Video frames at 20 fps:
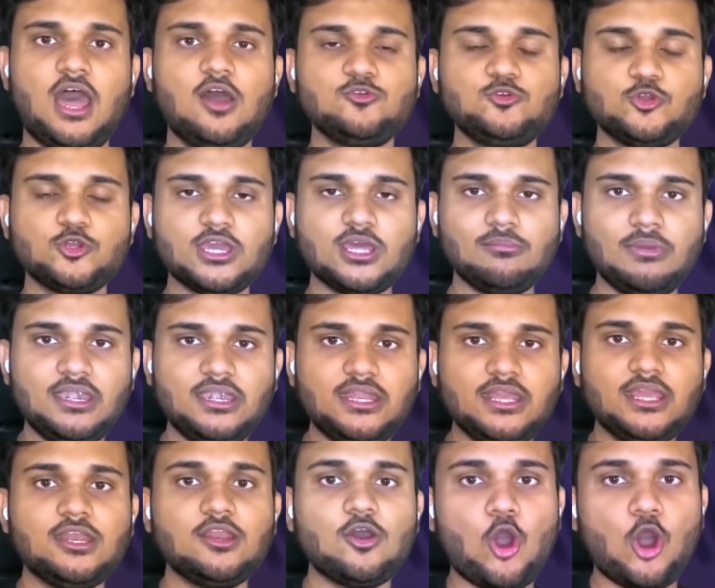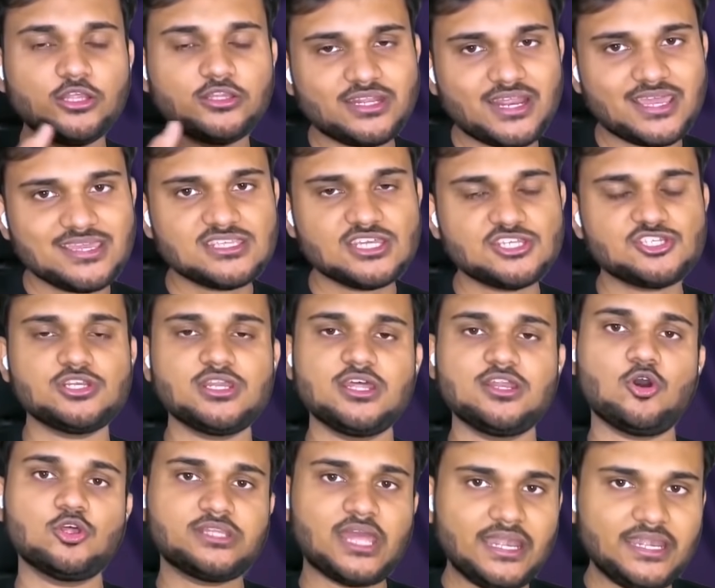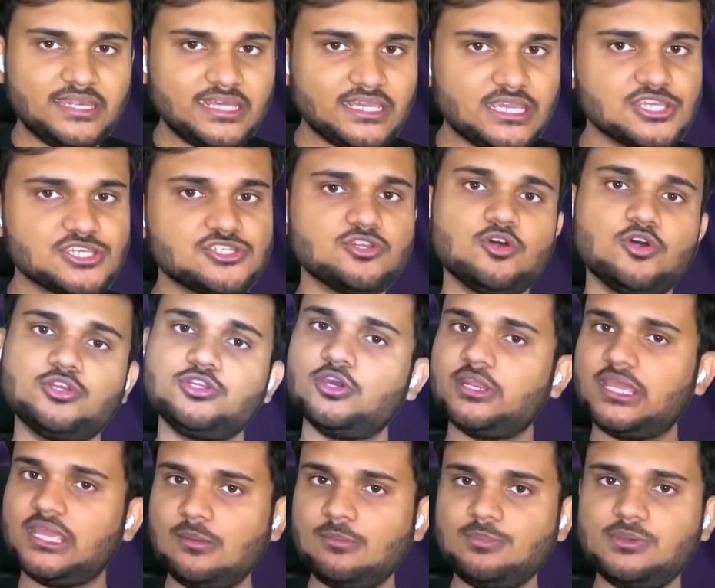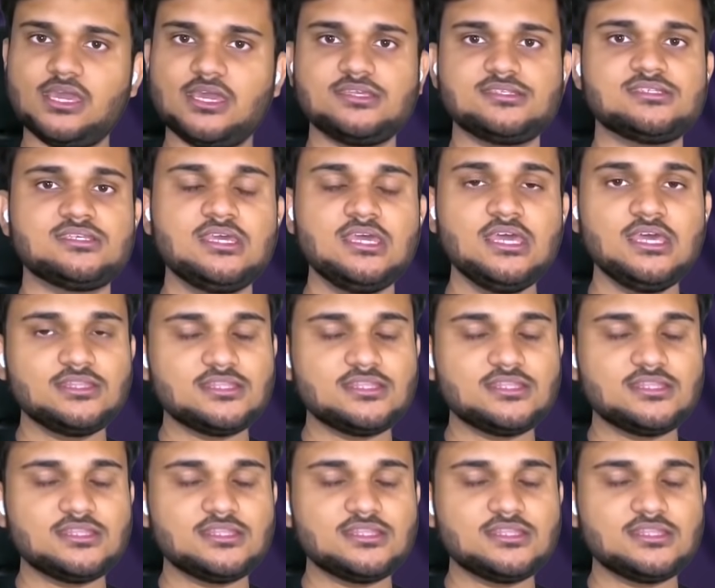How you can maintain authorization and authentication on your APIs.